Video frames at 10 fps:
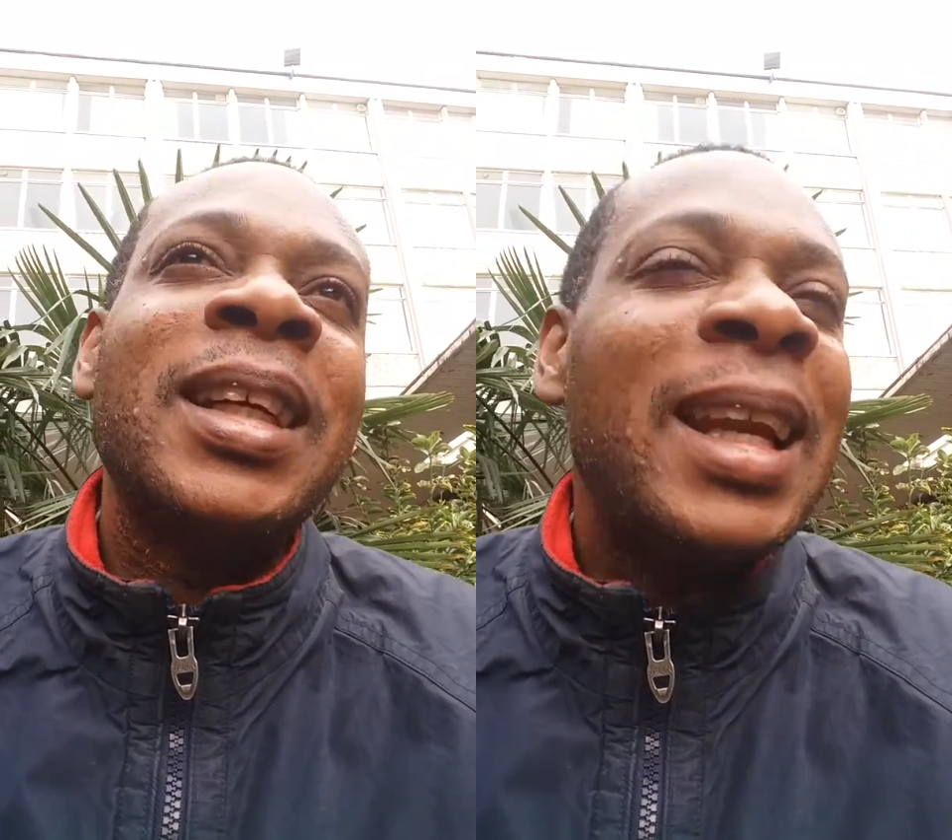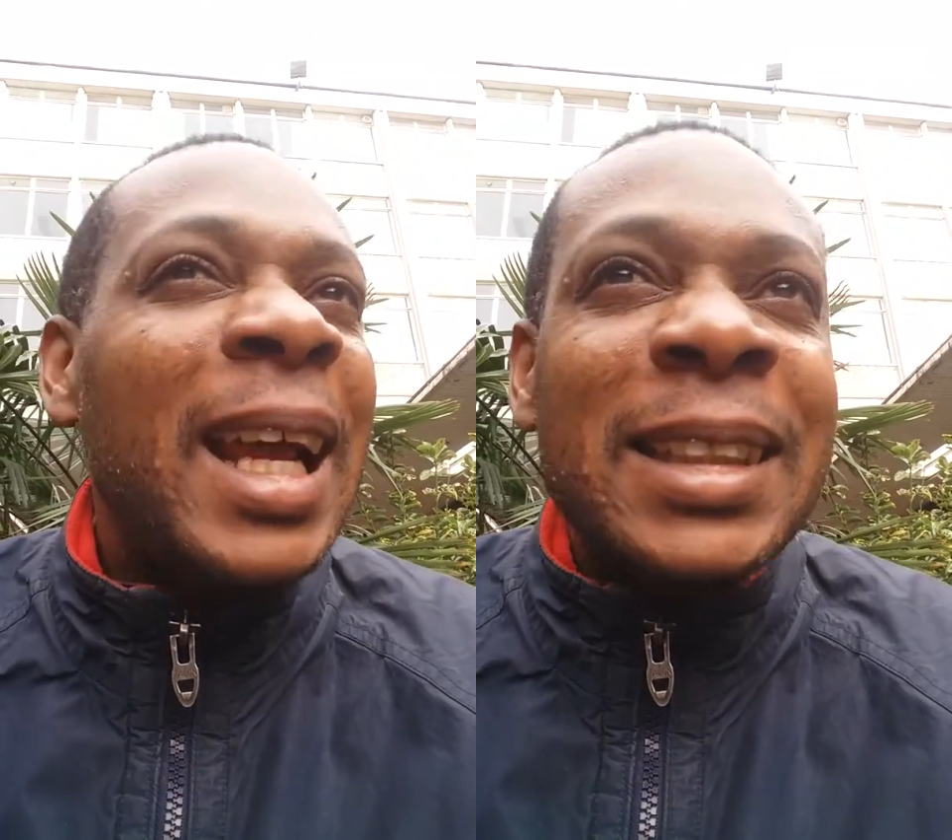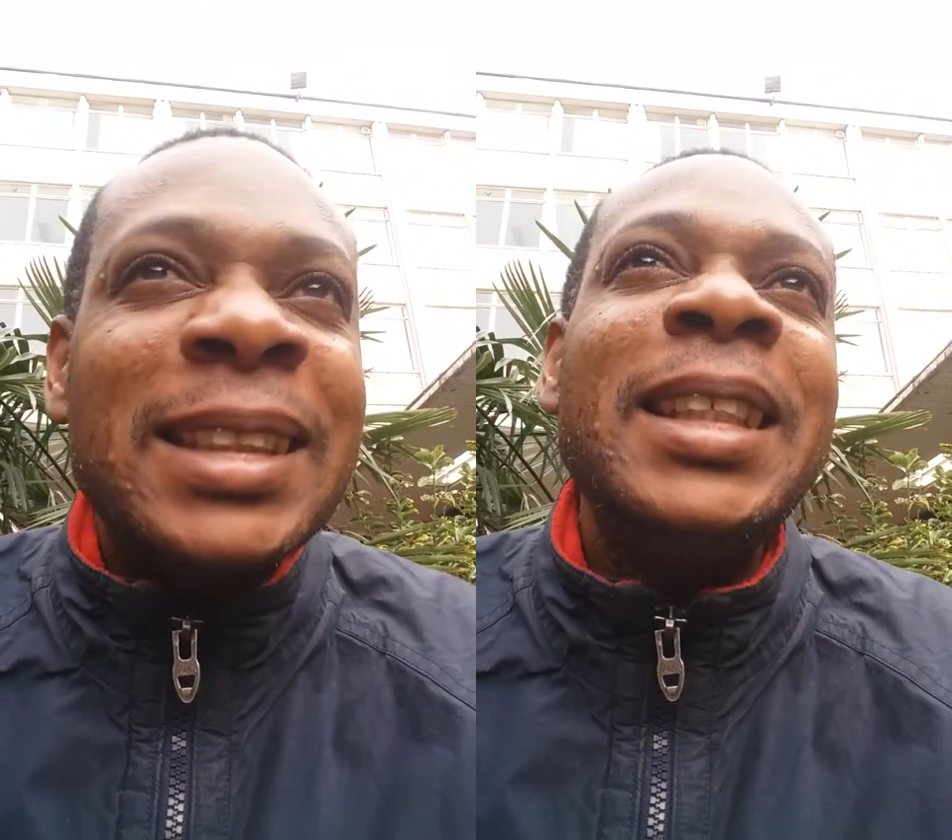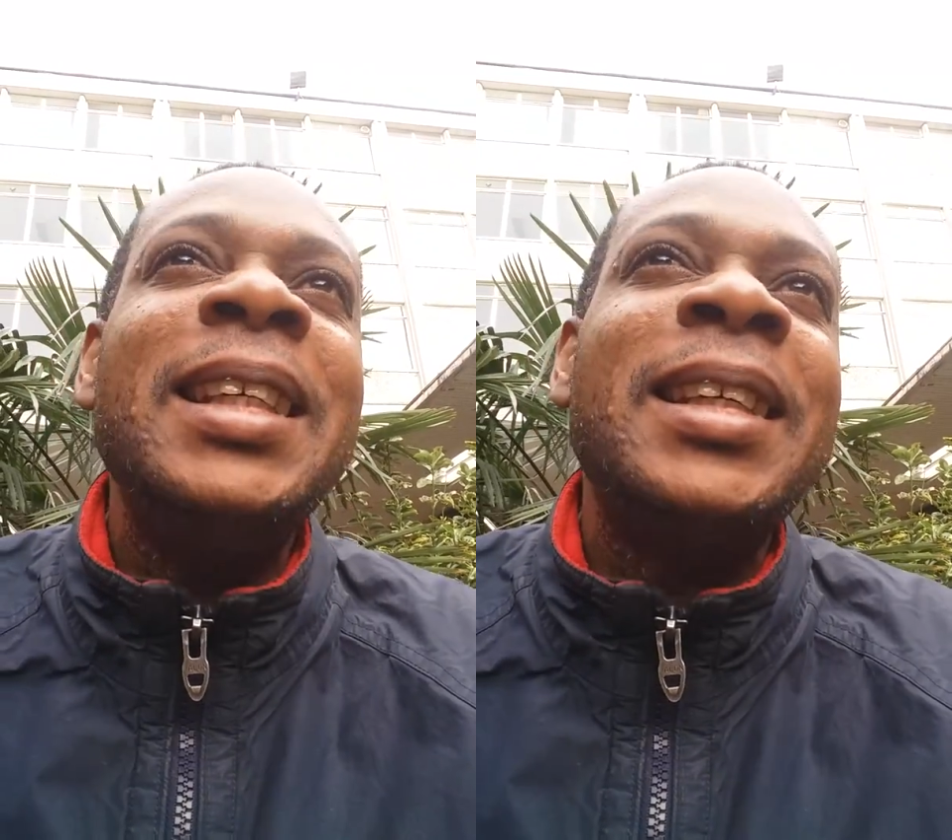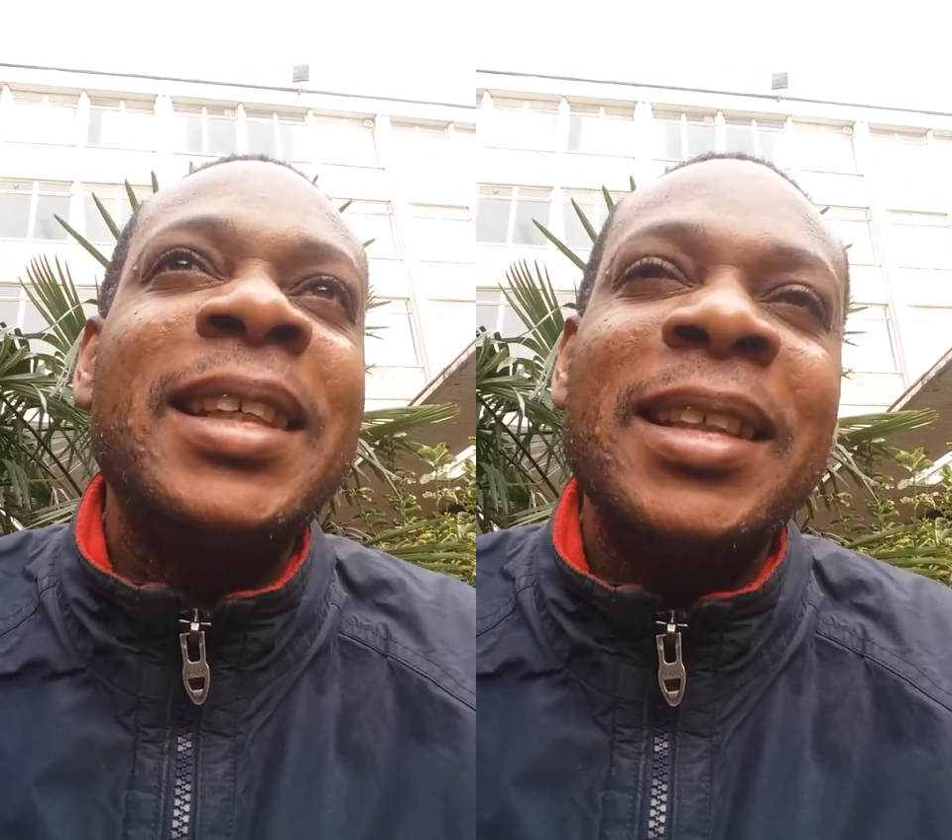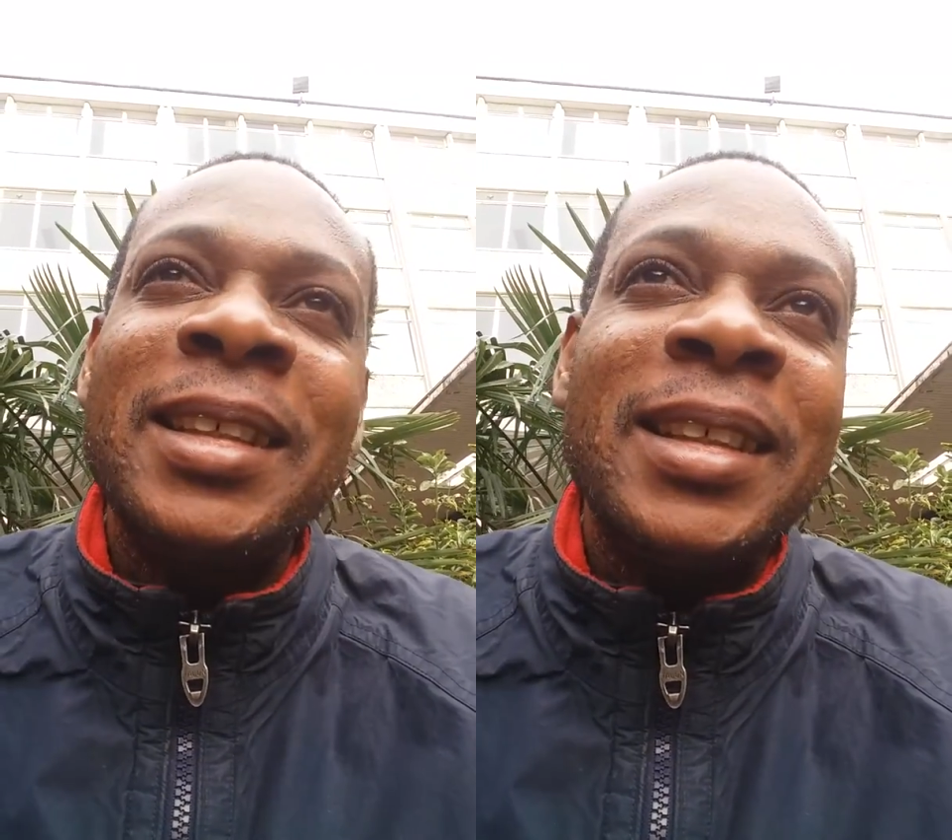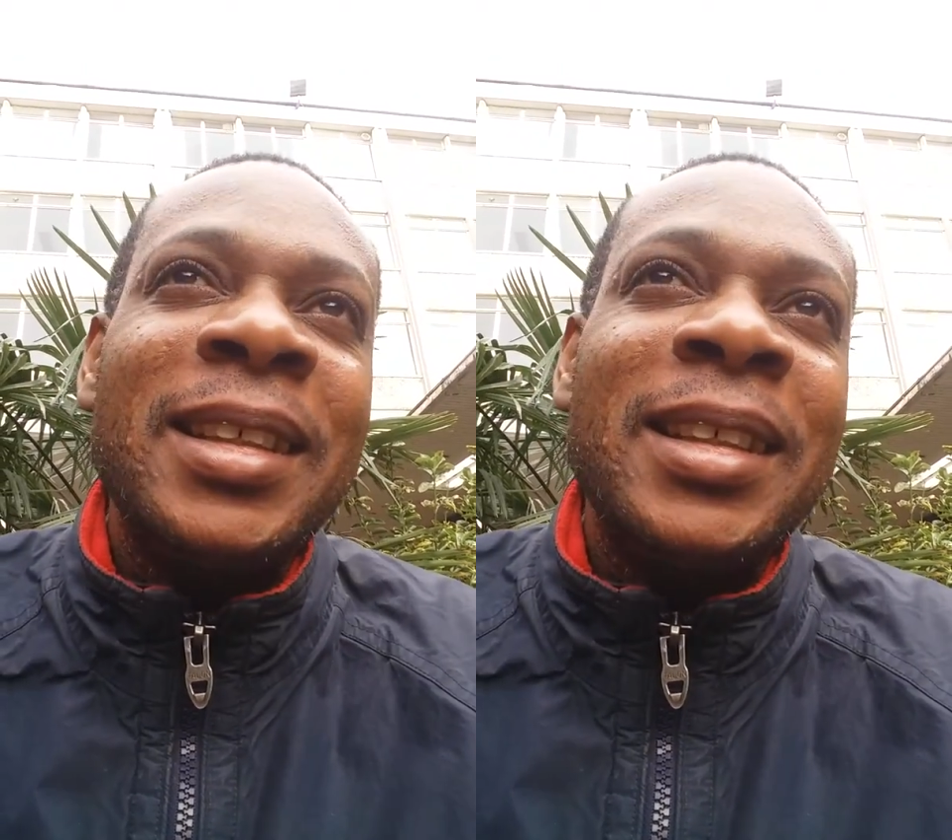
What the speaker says: classic